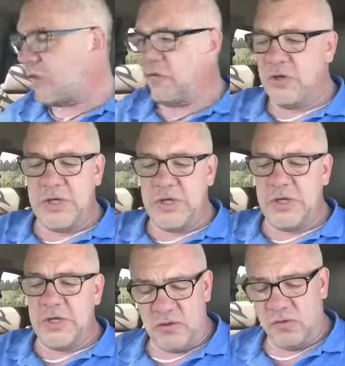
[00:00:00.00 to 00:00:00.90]
So you can
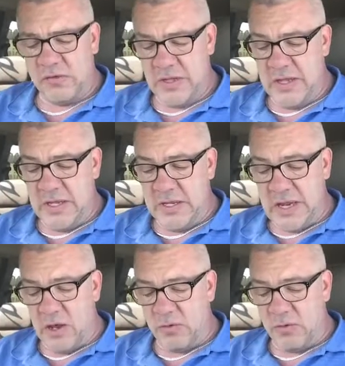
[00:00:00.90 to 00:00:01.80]
set those.
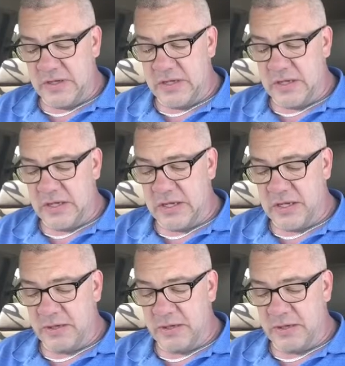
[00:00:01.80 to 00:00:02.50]
Now, your